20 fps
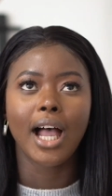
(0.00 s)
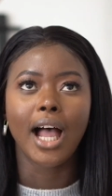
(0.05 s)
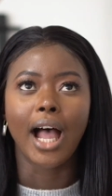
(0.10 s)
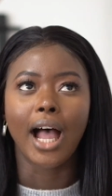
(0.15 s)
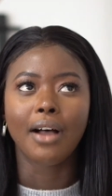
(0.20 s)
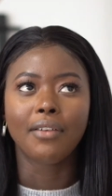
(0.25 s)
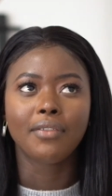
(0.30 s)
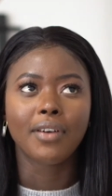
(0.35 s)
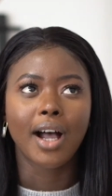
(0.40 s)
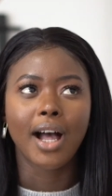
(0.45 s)

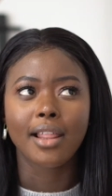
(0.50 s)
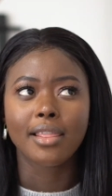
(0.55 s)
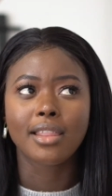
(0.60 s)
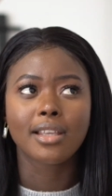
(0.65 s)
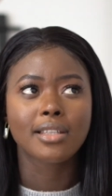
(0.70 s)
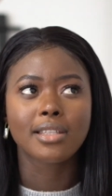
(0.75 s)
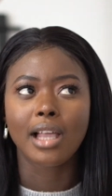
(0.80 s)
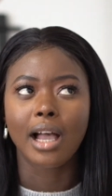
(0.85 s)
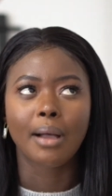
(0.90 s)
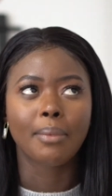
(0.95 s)
I've had
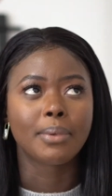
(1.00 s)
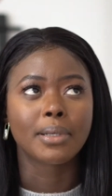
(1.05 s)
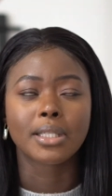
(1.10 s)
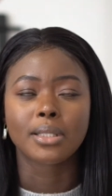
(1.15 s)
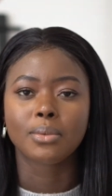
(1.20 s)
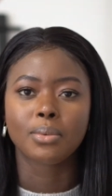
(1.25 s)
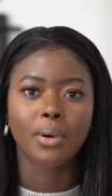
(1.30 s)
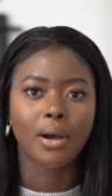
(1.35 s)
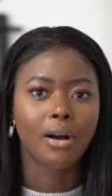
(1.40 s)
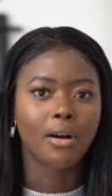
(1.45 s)
this app
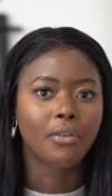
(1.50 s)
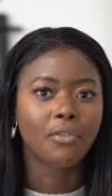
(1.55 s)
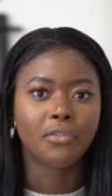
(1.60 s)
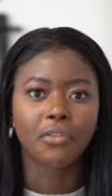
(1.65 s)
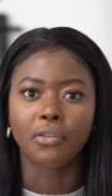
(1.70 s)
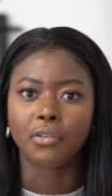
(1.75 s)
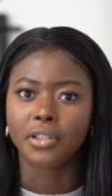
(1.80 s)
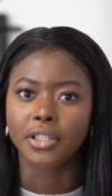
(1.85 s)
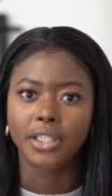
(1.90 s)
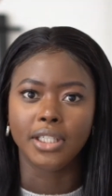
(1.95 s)
as well
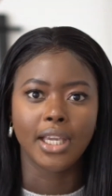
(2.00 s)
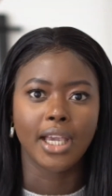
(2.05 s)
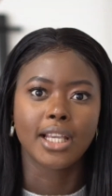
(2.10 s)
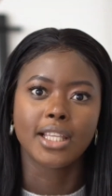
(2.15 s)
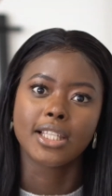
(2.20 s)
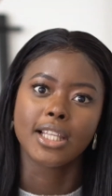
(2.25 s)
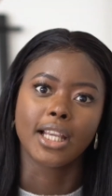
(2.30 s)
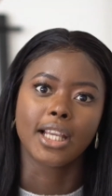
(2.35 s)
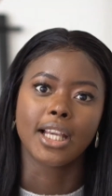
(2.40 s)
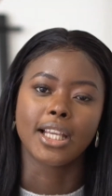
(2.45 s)
for
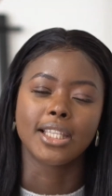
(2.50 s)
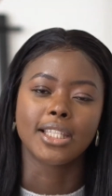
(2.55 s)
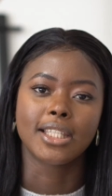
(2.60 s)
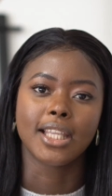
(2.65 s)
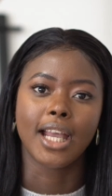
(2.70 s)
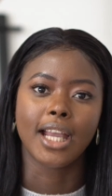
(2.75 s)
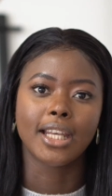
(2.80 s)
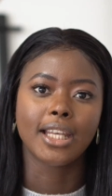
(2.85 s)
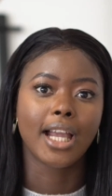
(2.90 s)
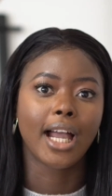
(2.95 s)
years, like I
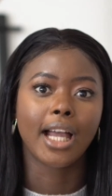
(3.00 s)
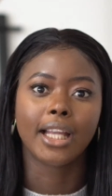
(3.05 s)
said,